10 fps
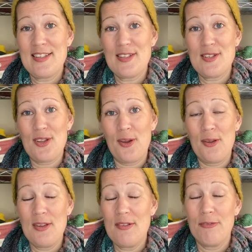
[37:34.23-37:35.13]
So
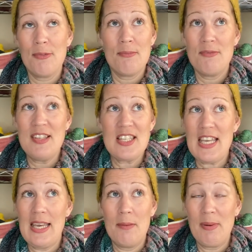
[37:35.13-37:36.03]
for this
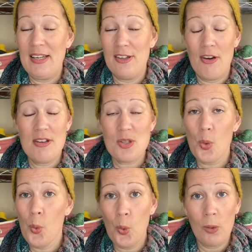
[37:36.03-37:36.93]
year, Bendigo is
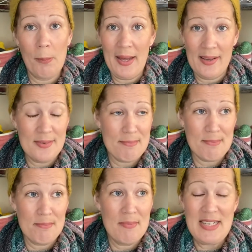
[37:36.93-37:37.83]
all about
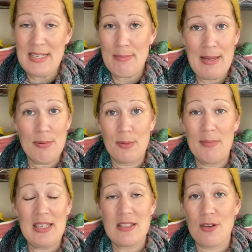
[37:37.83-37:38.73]
meeting people and
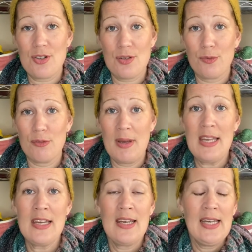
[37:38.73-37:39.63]
being social for me.
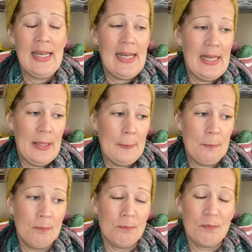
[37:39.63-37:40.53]

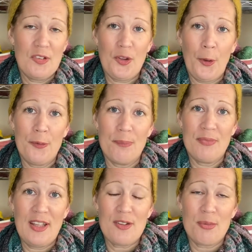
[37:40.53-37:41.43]
Um, so
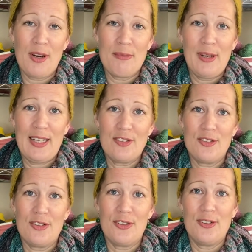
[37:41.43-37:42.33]
that's what I would like to
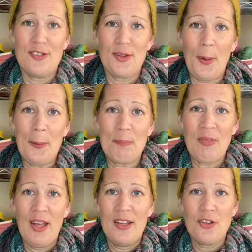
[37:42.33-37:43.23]
do. So
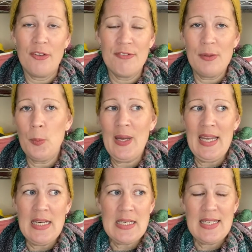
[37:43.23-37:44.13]
don't feel
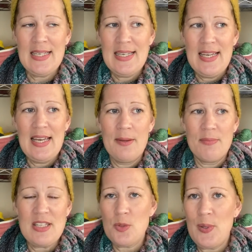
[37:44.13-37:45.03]
weird. Um,
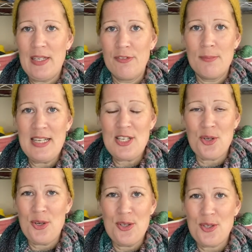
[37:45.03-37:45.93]
it's weird for me
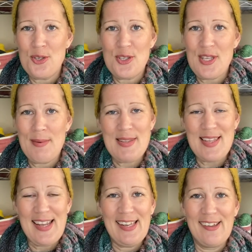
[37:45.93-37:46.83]
too. So just come and
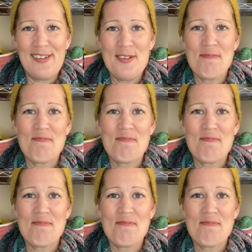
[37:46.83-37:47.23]
say hello.